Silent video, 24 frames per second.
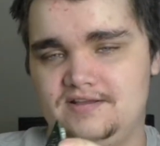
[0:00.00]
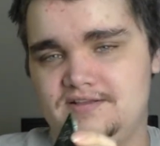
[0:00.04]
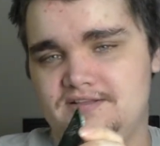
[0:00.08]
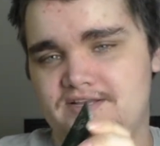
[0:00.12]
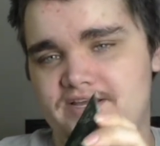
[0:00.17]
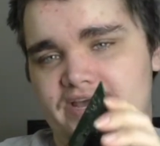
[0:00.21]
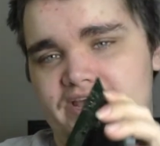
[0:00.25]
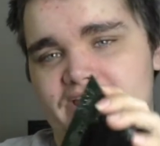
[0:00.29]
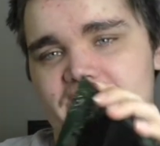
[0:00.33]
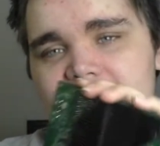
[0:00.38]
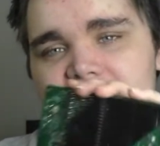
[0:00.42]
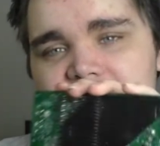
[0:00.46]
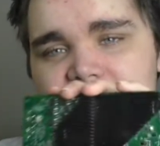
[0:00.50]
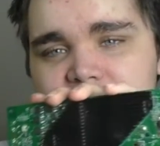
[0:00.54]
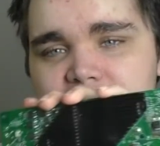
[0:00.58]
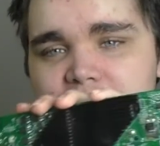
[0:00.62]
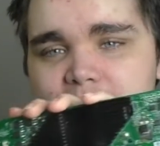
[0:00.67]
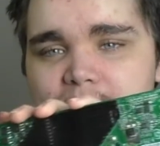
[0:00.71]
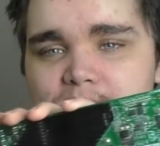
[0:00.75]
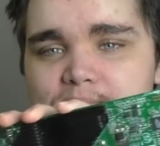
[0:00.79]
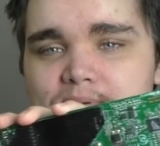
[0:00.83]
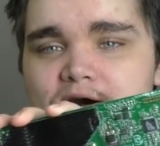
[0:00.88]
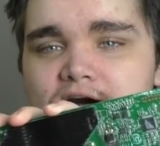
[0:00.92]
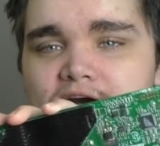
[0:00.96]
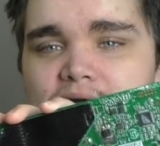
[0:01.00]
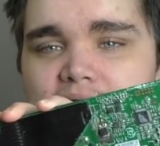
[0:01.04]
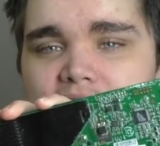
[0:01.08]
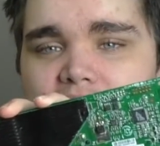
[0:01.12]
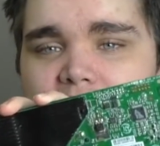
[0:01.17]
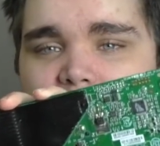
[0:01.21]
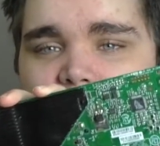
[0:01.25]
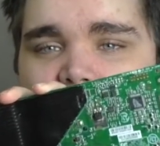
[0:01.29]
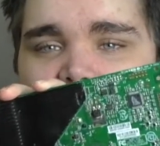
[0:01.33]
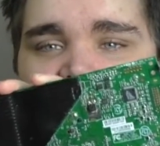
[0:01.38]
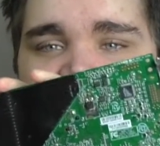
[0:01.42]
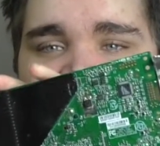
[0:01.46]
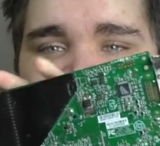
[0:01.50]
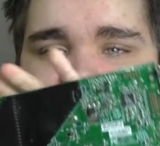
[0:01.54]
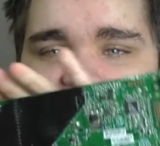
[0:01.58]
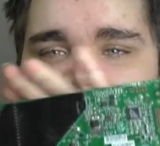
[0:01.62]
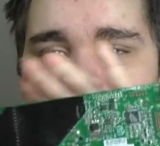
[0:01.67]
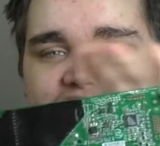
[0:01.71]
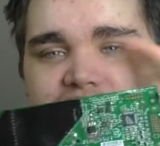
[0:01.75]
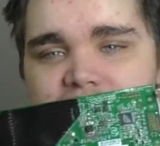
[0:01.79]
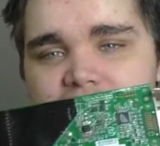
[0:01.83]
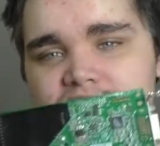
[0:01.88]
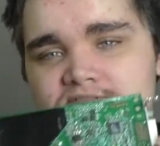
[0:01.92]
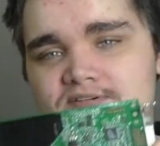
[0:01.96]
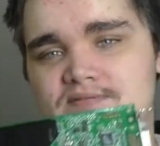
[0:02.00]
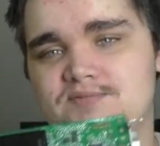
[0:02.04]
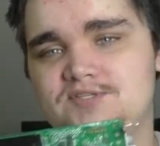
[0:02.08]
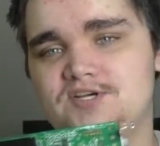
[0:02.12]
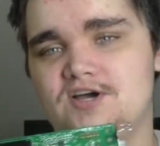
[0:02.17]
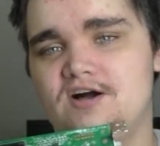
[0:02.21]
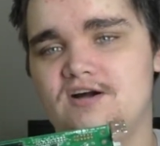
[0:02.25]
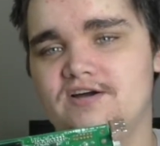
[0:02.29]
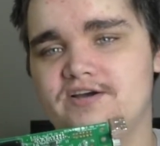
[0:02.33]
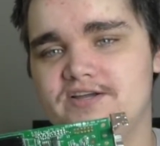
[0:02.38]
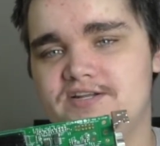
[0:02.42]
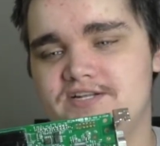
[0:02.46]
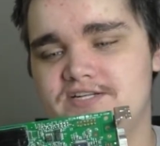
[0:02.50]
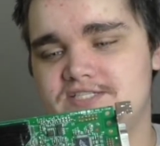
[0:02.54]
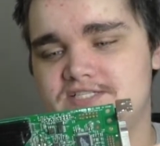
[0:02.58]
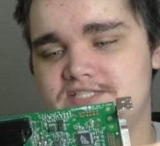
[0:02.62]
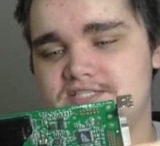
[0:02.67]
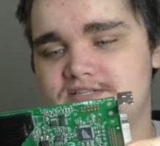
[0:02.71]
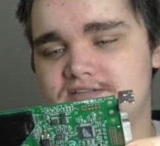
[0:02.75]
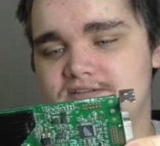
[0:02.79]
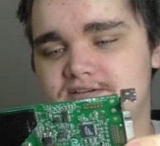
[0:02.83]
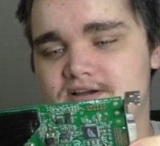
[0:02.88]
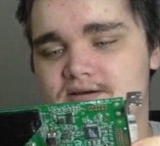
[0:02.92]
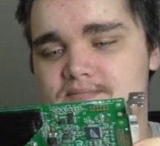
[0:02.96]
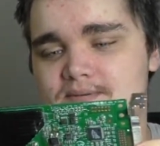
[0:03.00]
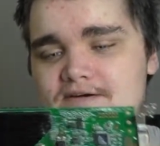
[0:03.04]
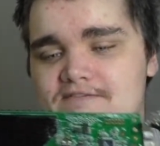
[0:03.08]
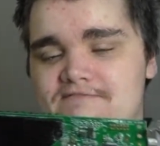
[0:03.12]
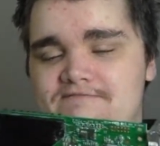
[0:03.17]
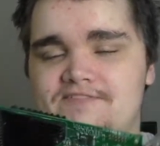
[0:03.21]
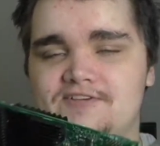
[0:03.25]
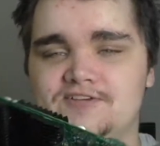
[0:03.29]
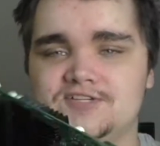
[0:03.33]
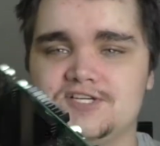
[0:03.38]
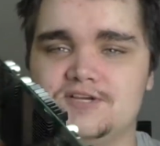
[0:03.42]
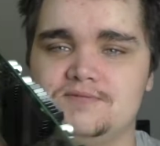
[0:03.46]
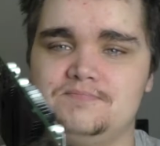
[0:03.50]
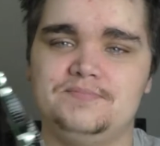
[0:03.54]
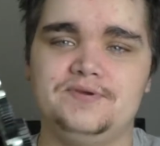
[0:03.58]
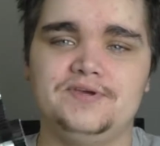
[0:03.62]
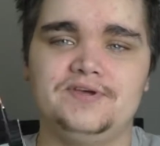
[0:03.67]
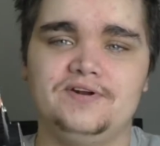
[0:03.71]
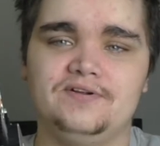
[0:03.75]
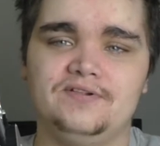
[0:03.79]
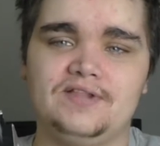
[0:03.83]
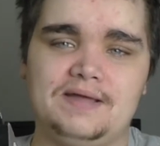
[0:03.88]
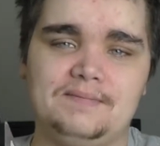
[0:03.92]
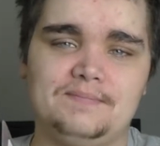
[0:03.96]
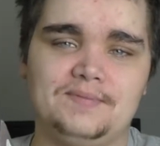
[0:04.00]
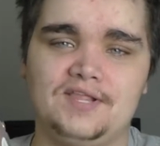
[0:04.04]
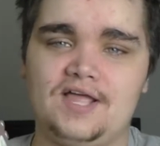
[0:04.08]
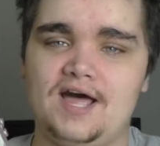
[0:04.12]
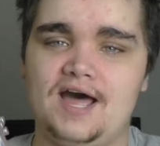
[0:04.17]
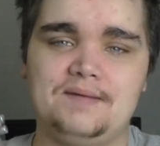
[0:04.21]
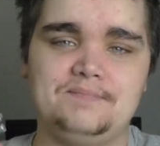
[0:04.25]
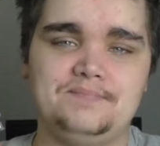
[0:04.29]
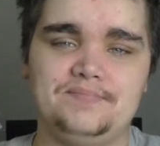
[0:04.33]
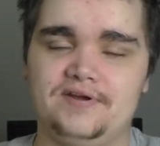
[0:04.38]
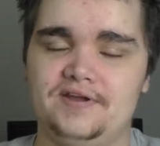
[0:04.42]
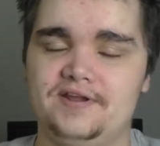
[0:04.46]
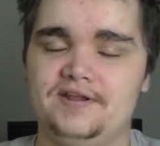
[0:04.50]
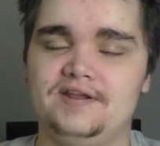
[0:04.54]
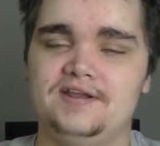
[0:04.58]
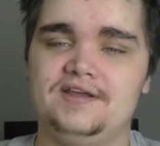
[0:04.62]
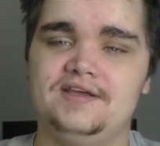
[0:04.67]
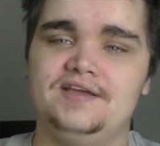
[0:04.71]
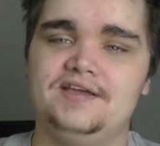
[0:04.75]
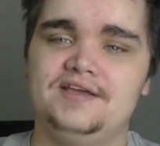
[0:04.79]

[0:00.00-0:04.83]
yeah, and I apologize, too, if I'm talking about PhilsComputerLab a lot, but,